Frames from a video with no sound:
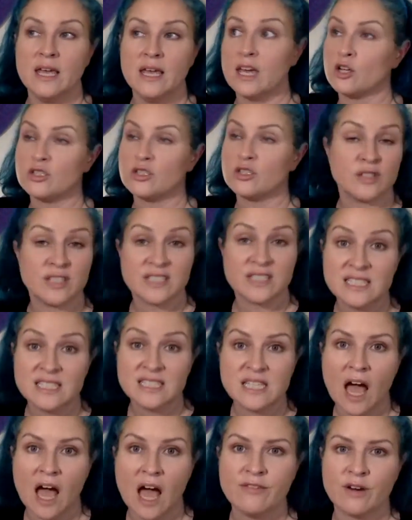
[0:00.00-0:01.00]
It also
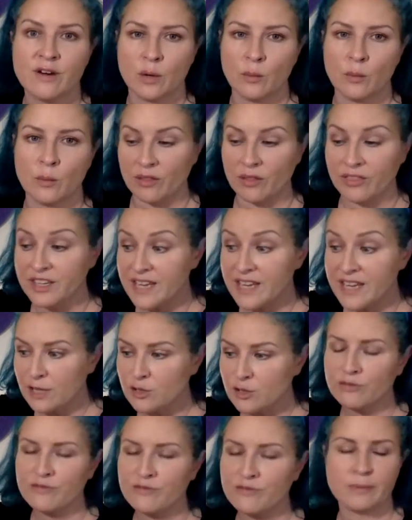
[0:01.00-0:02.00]
doesn't dye very well. The
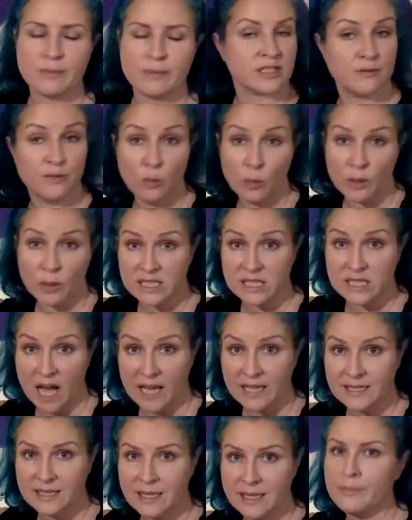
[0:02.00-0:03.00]
natural fabrics, if you want to
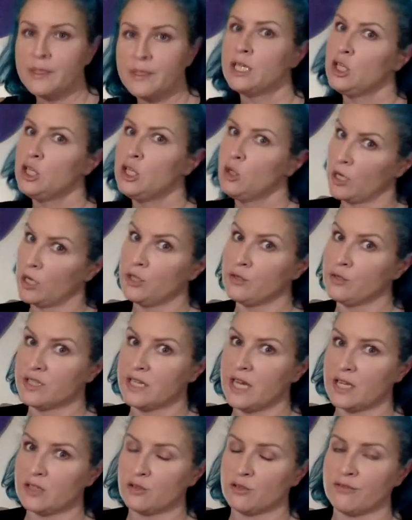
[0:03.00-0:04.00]
dye something, you want to
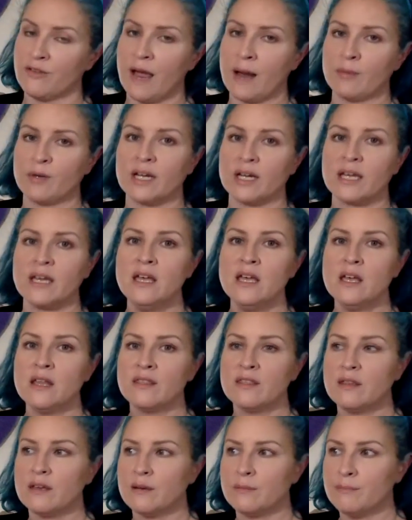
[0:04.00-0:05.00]
use a natural fabric.
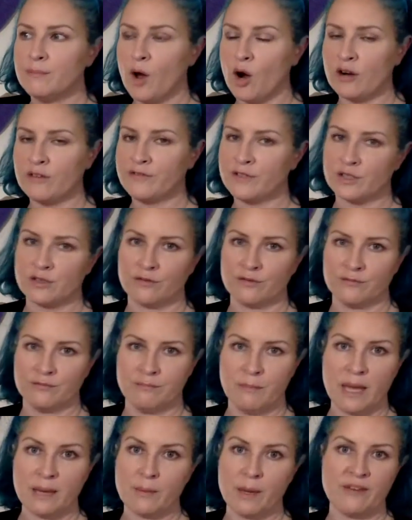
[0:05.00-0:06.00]
The artificial
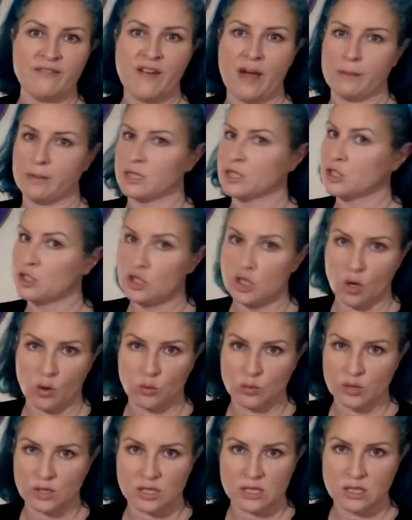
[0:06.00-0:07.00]
man-made fabrics
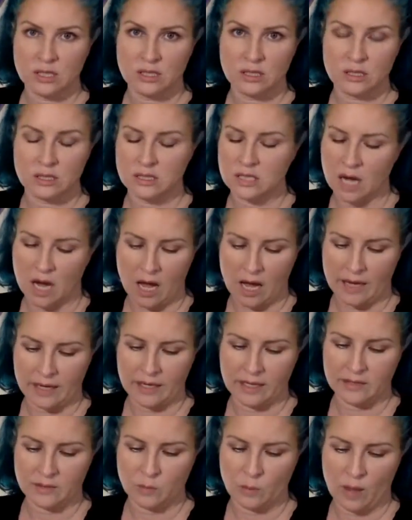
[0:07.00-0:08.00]
don't dye
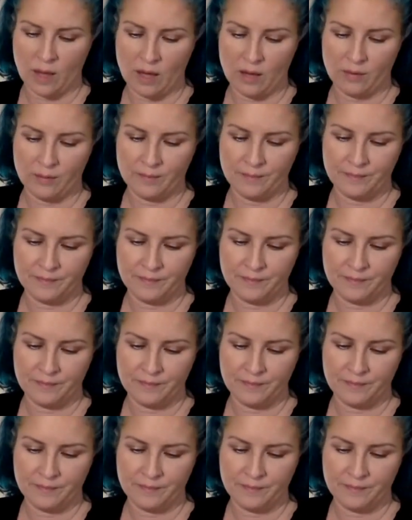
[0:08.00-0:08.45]
as well.